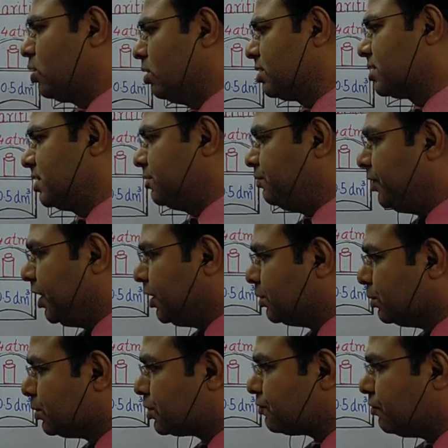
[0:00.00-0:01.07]
constant. We
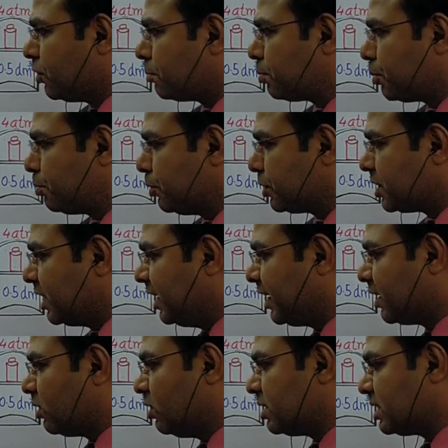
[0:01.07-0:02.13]
use for
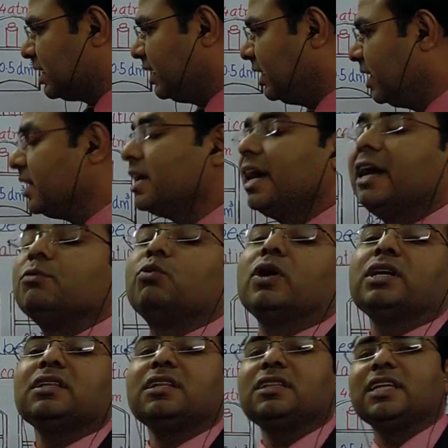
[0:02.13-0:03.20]
proportionality constant, and
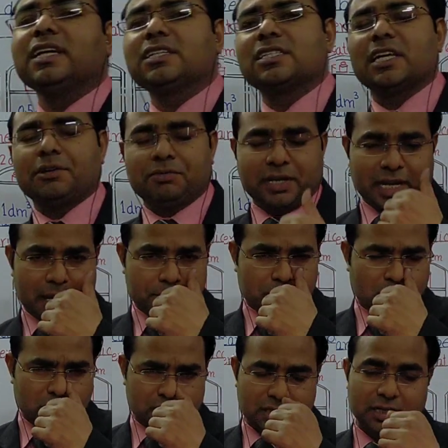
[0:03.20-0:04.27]
what are the things that we kept
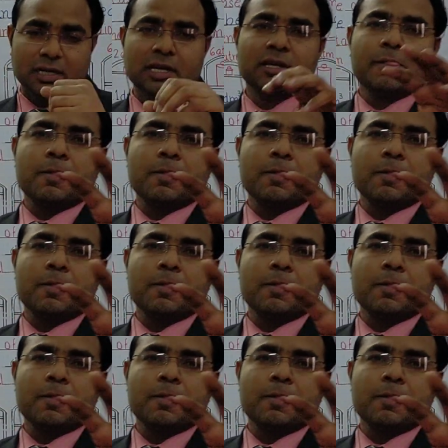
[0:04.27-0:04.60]
constant?